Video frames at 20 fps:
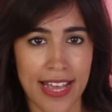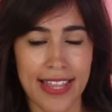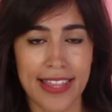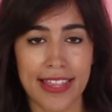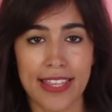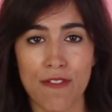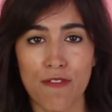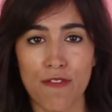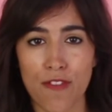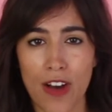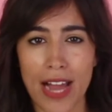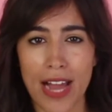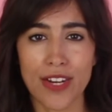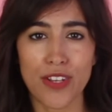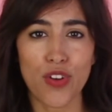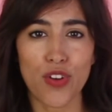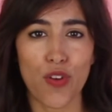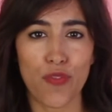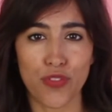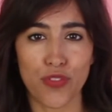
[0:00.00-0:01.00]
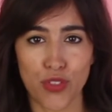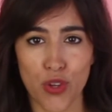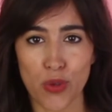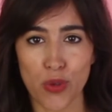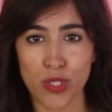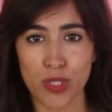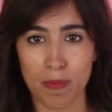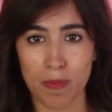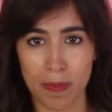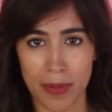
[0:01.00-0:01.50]
the value of
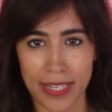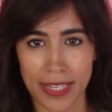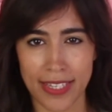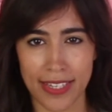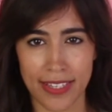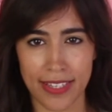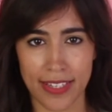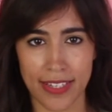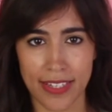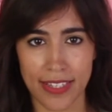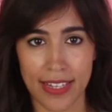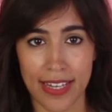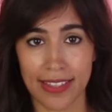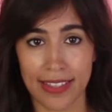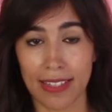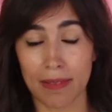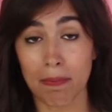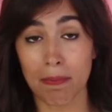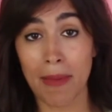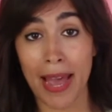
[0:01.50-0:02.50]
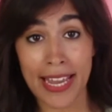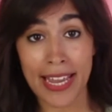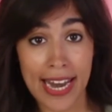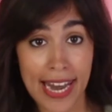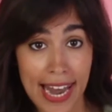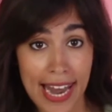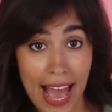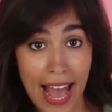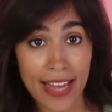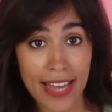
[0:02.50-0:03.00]
those businesses that might
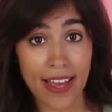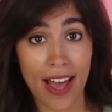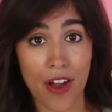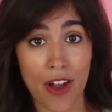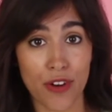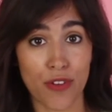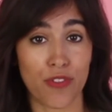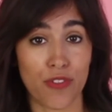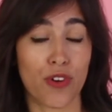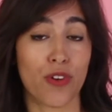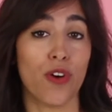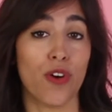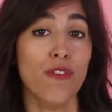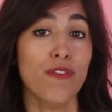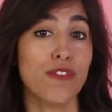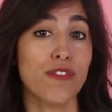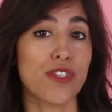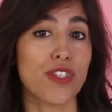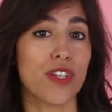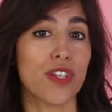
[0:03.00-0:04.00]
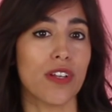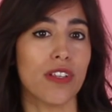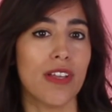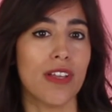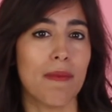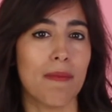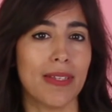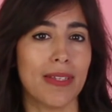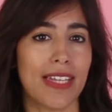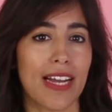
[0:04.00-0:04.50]
lie out of the comfort zone,
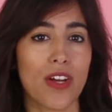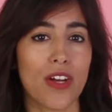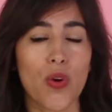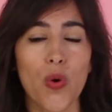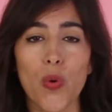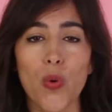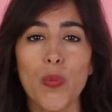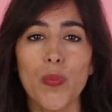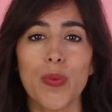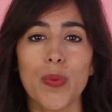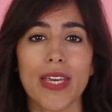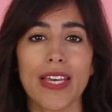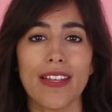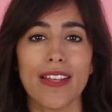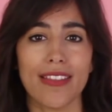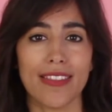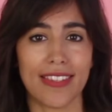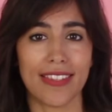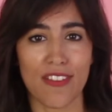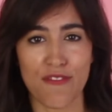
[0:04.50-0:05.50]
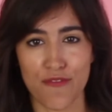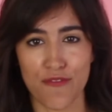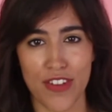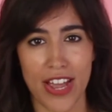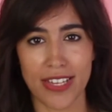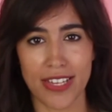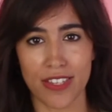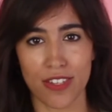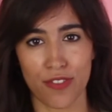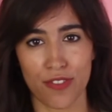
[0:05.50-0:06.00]
but that could be the
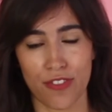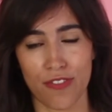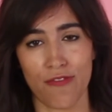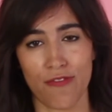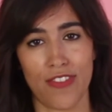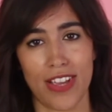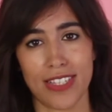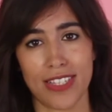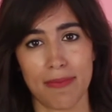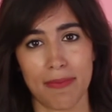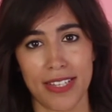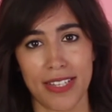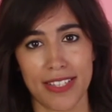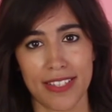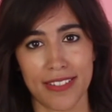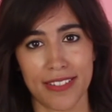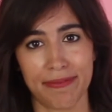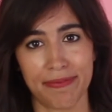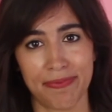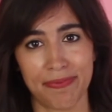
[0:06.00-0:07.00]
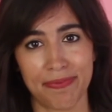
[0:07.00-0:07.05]
best of investments.